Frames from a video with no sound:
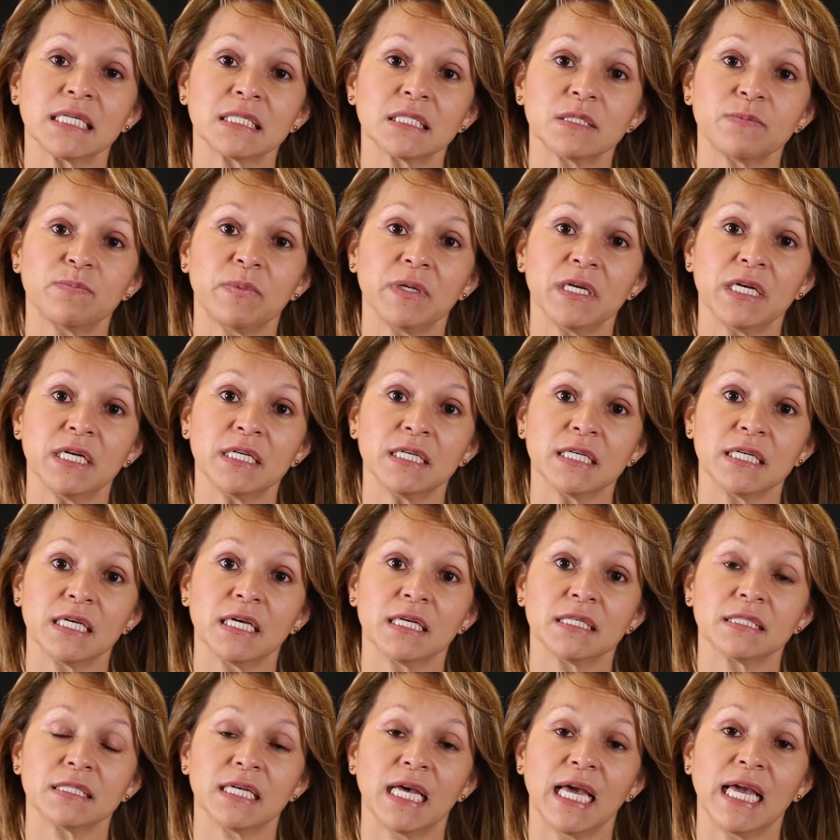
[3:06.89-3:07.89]

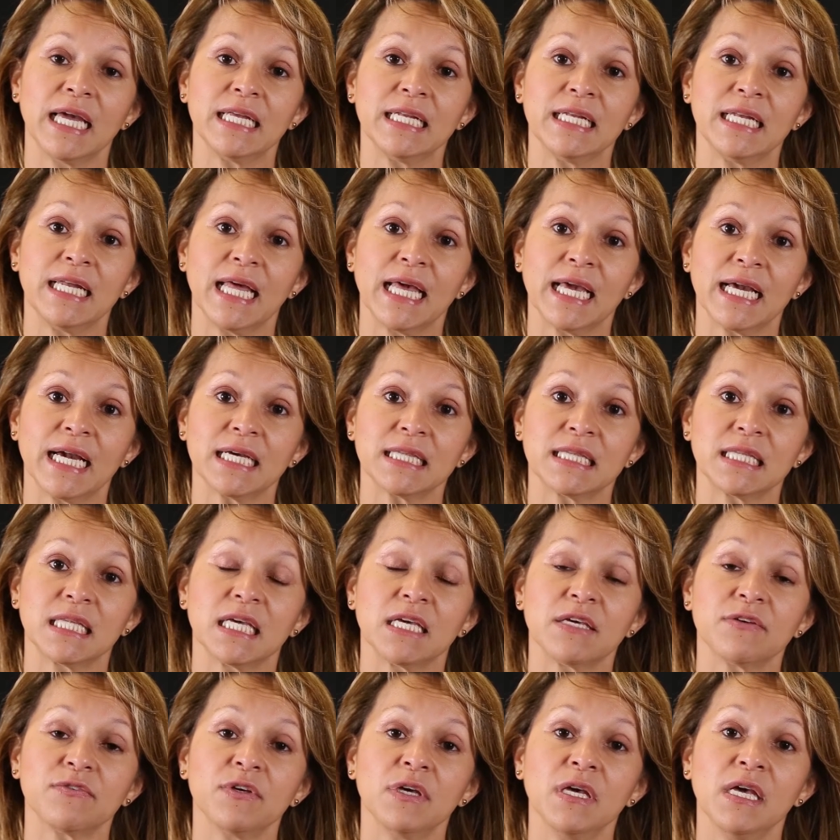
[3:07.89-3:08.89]
experience a
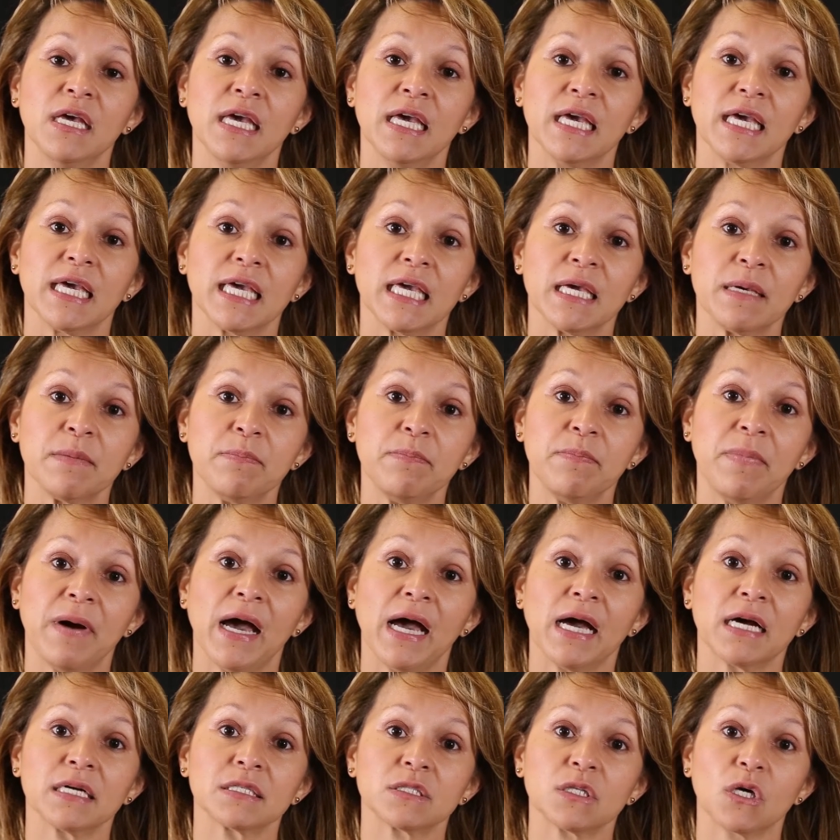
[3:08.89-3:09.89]
negative
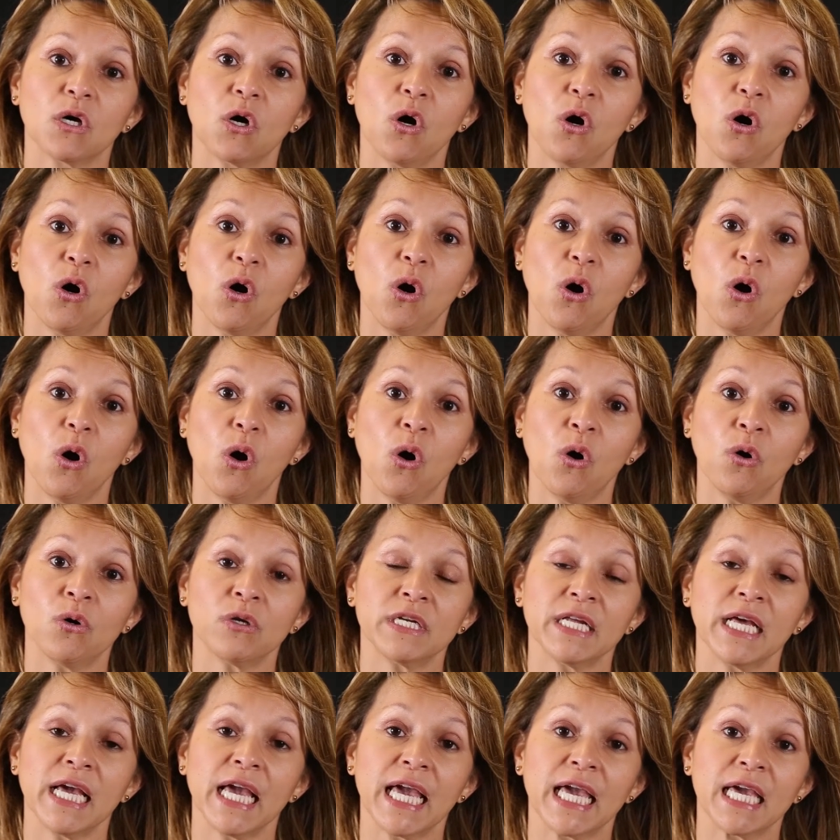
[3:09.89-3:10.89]
impact
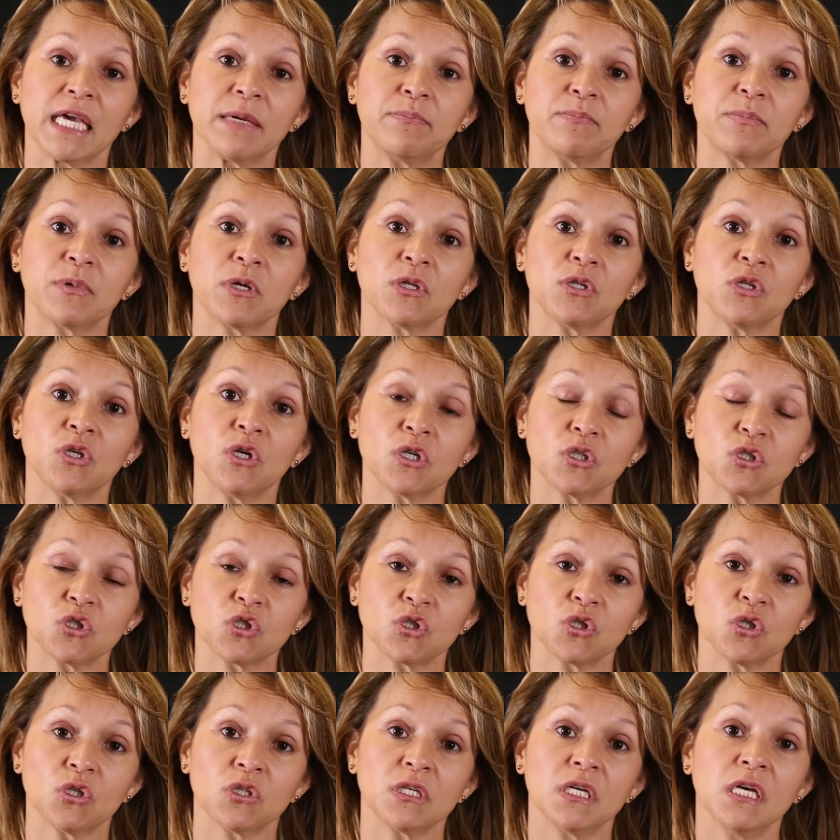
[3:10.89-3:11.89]
on hay
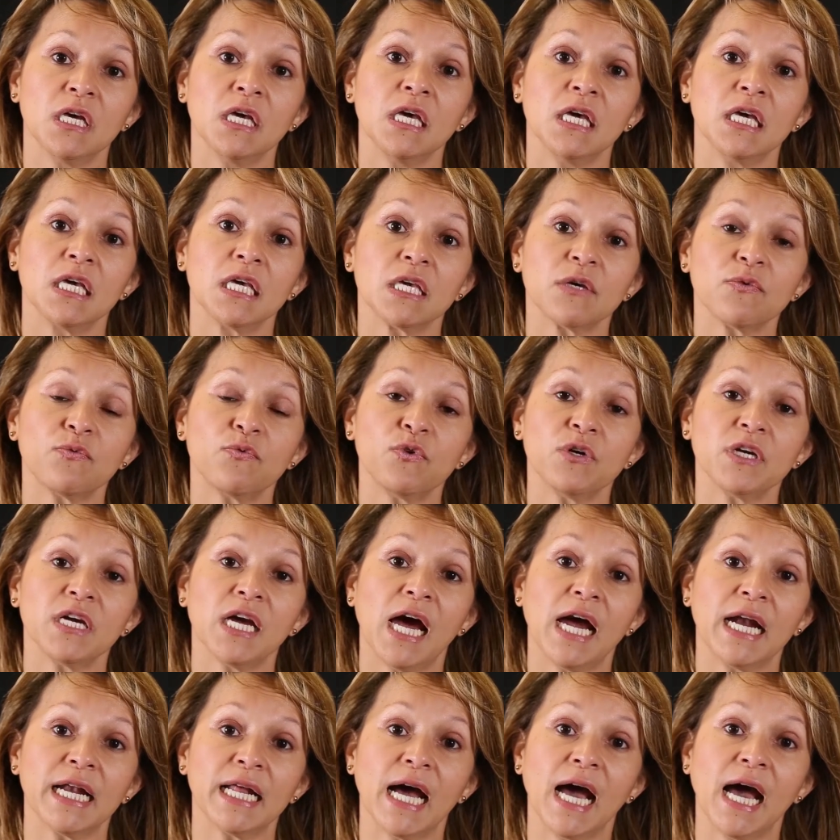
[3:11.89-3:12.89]
production if we
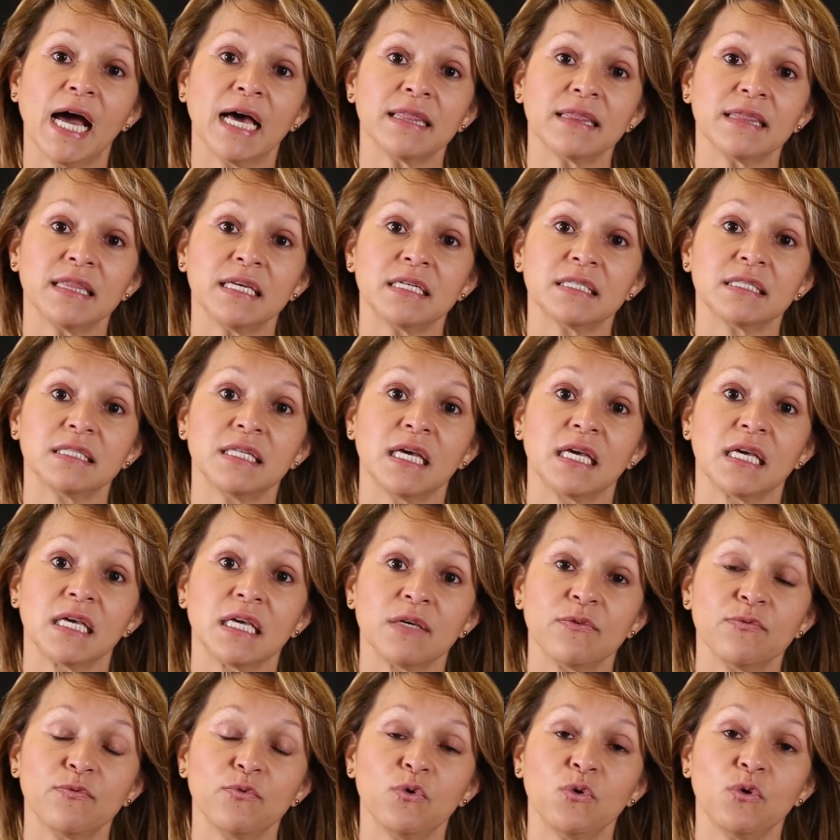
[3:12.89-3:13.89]
are under the
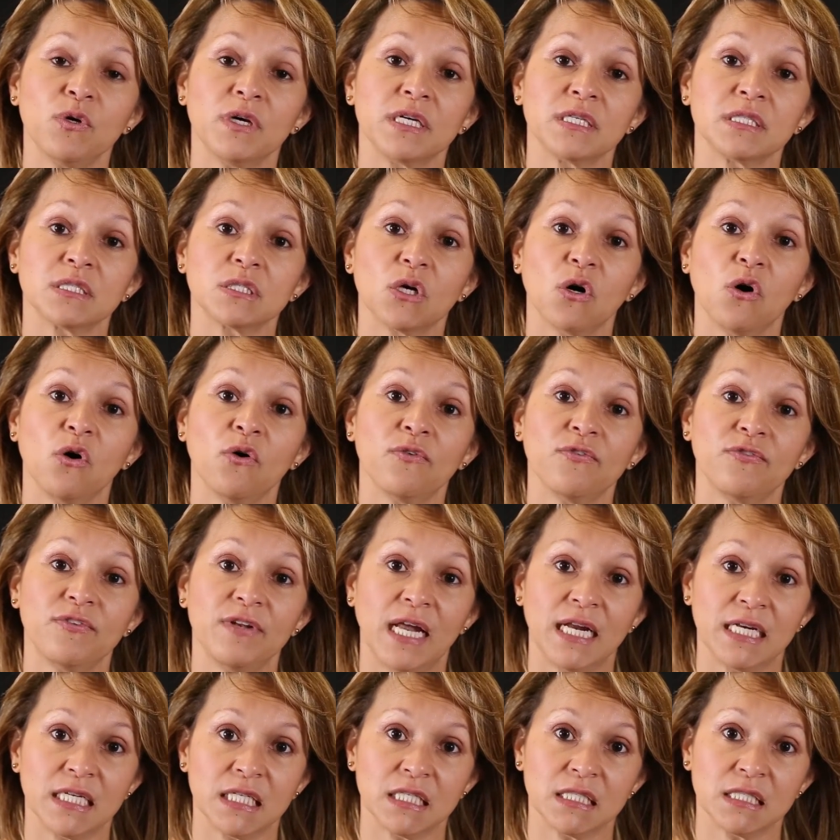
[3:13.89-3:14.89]
influence of
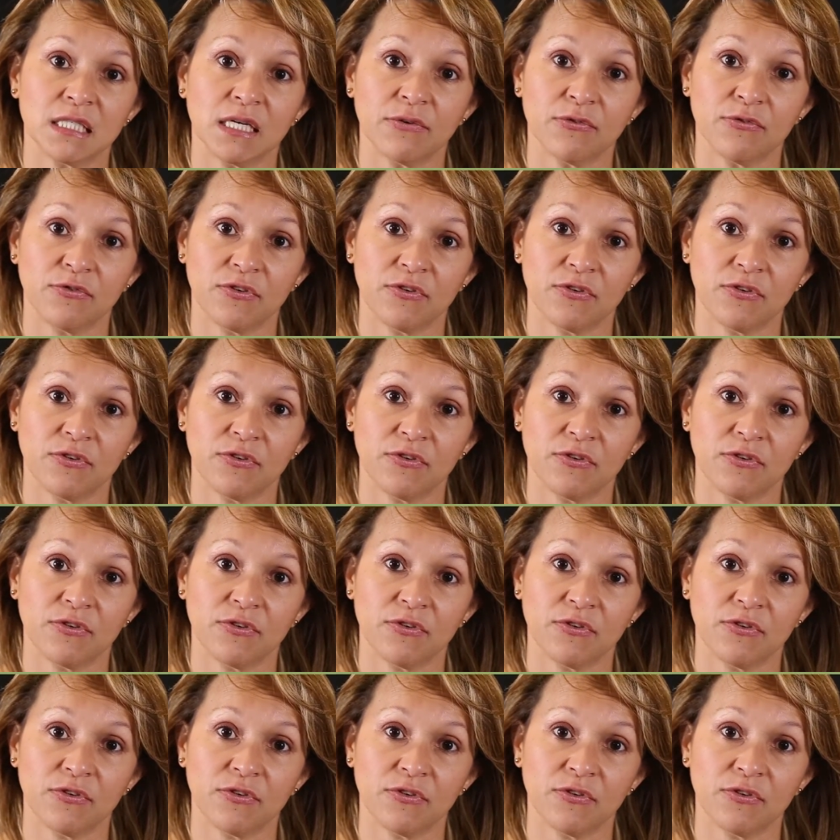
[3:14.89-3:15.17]
La Nina